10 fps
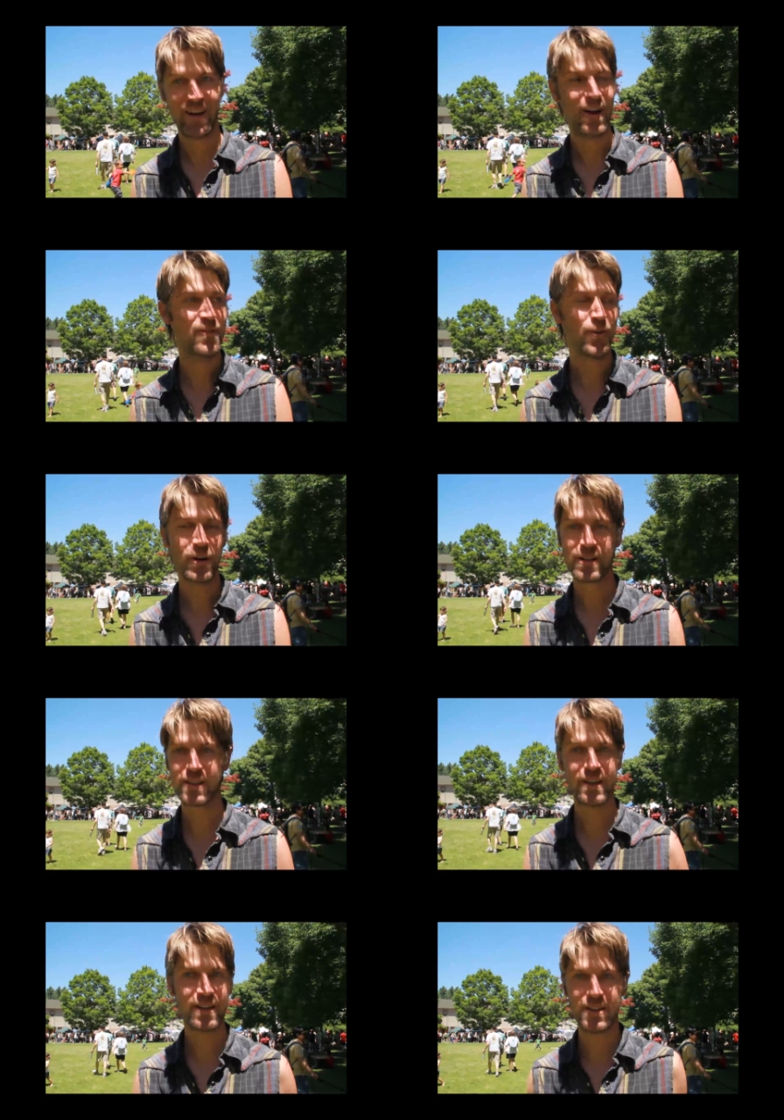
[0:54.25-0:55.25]
They're on force
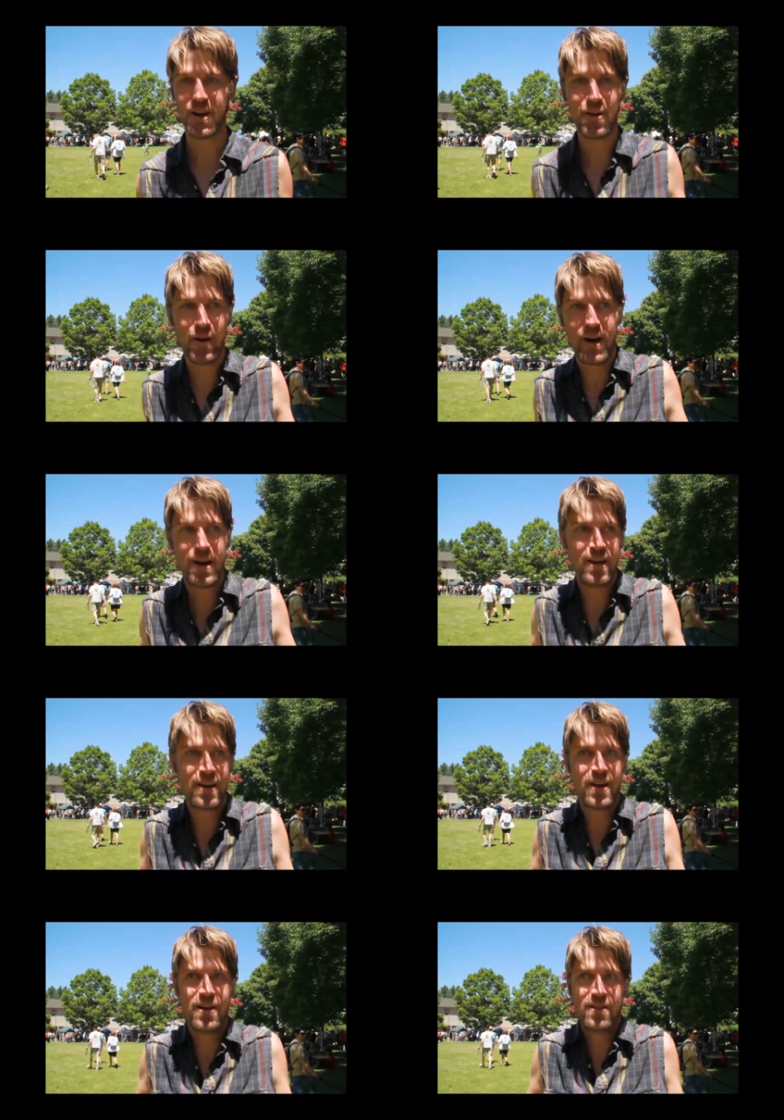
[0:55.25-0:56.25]
because there's no, uh,
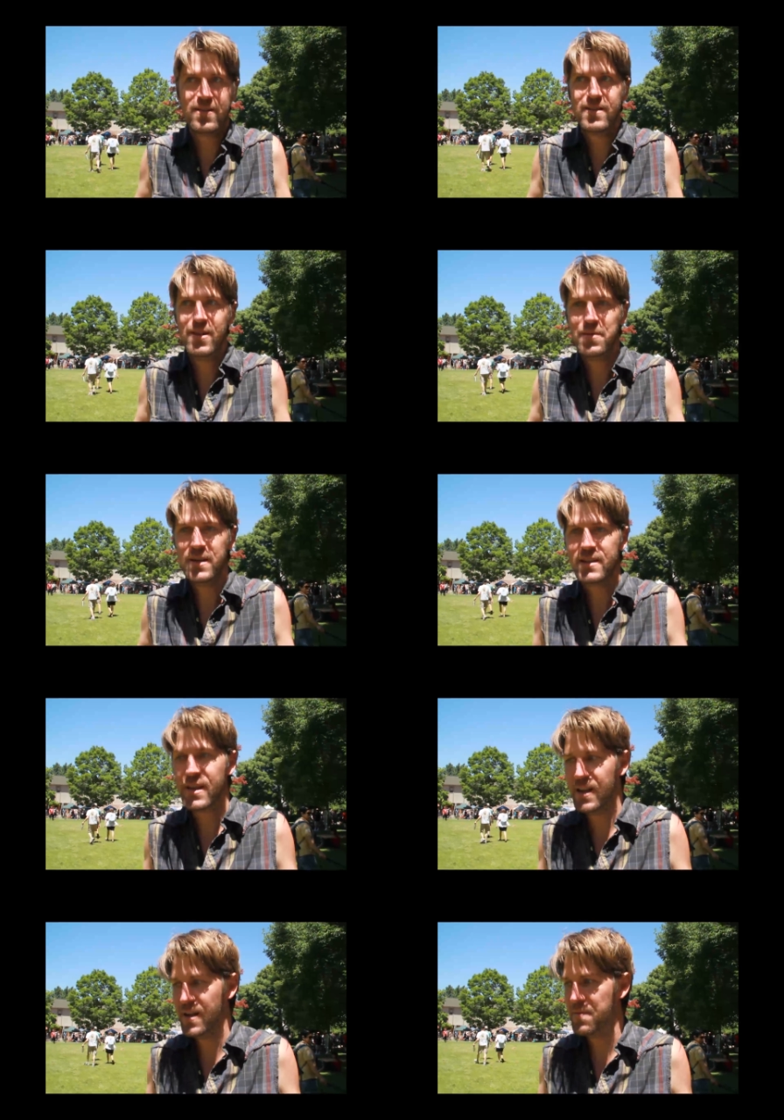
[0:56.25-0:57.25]
you know, nobody's
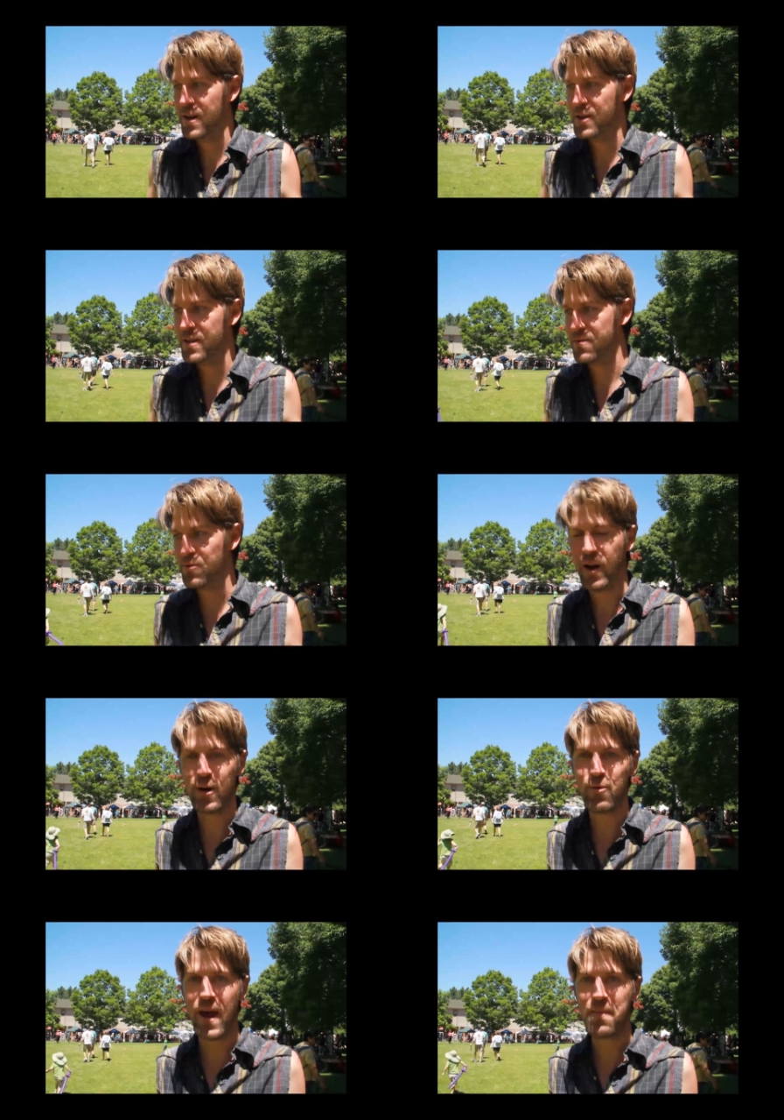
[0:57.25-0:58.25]
killing them. They're just
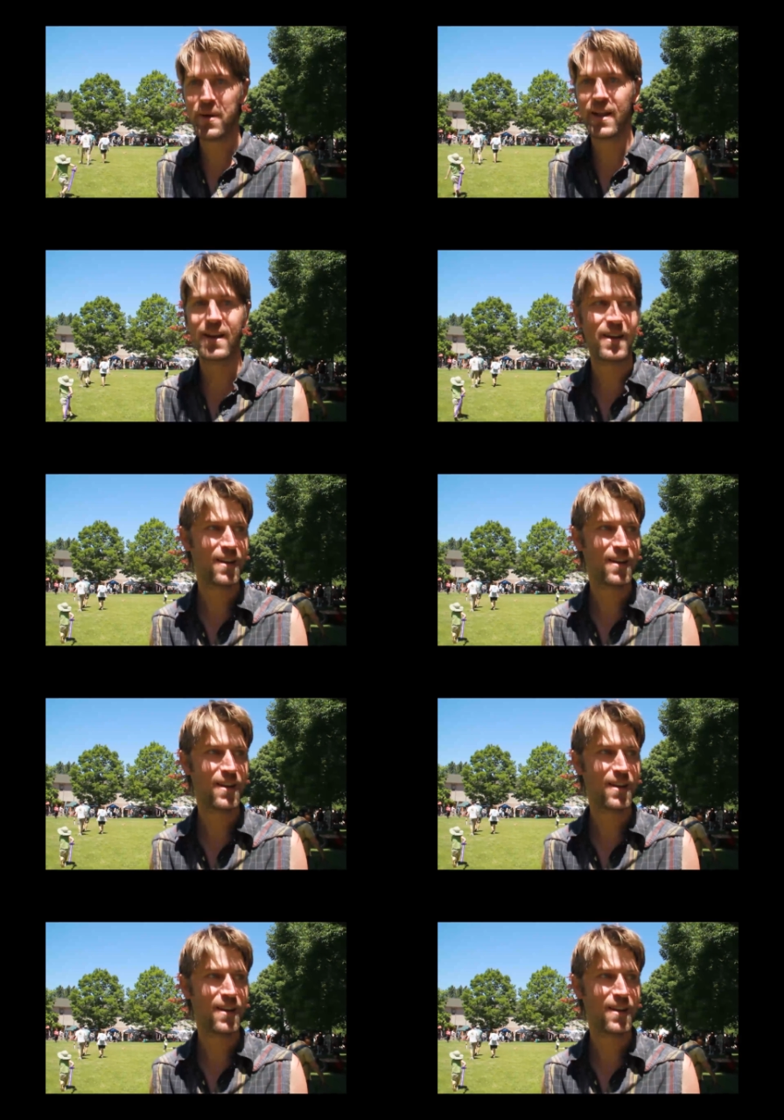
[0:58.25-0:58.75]
running rampant.